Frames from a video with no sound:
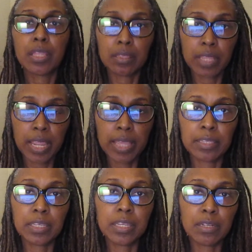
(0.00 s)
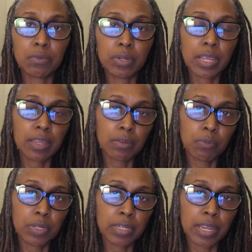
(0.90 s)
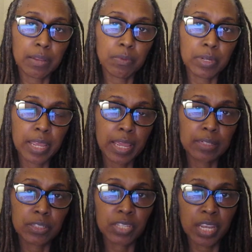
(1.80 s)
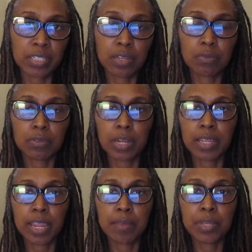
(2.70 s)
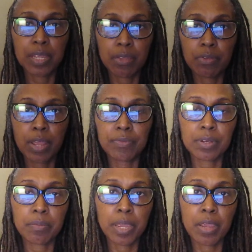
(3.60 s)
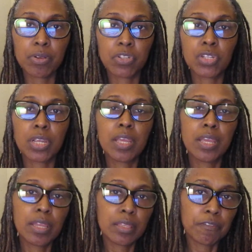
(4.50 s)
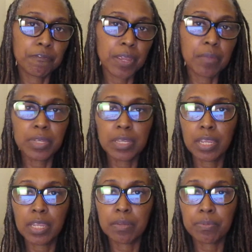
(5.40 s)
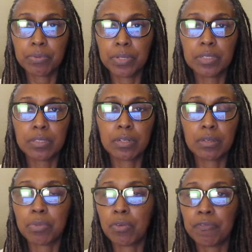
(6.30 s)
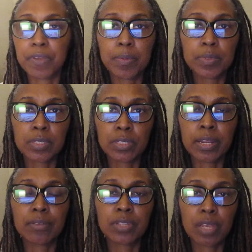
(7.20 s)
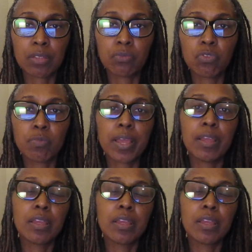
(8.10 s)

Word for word: they had to get when they when they when they had sex, they, they came together after the marriage. The family and the priest and the both families stood outside the room,